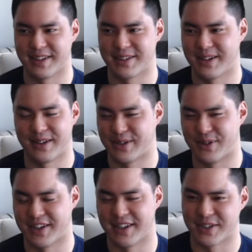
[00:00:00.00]
you're
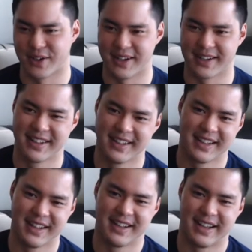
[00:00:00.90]
done. So like,
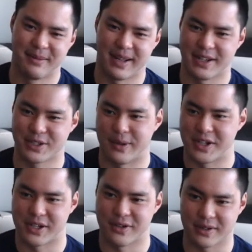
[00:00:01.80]
I sold my
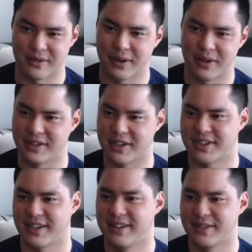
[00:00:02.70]
shares like right away the next
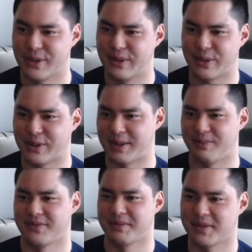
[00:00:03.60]
day. So I took that
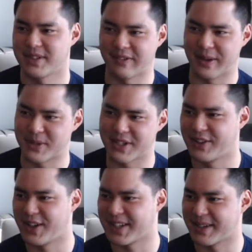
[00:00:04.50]
70%
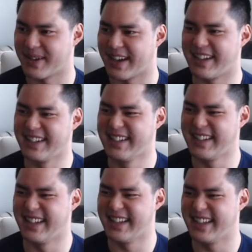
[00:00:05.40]
loss like a man.
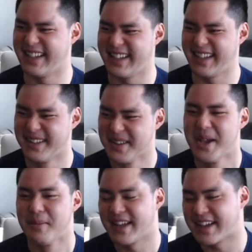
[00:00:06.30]

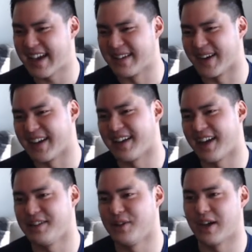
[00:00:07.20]
But again, right,
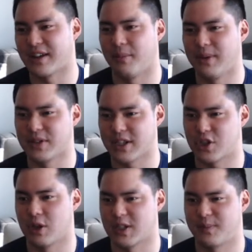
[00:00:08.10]
I knew that company was like
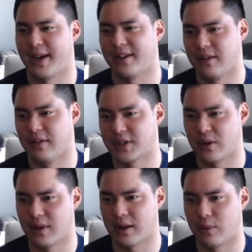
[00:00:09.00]
super speculative.
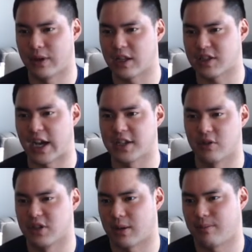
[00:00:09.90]
So like, when I sized it
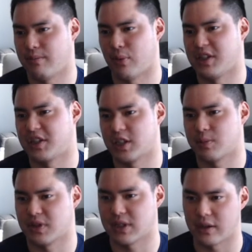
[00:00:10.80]
was like
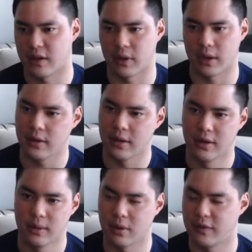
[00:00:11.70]
0.6% of my
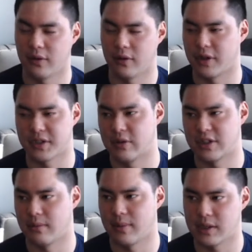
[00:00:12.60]
portfolio, right? So it
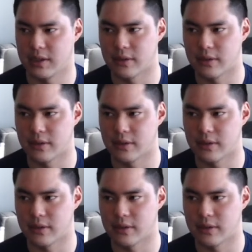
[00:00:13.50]
wasn't a big deal.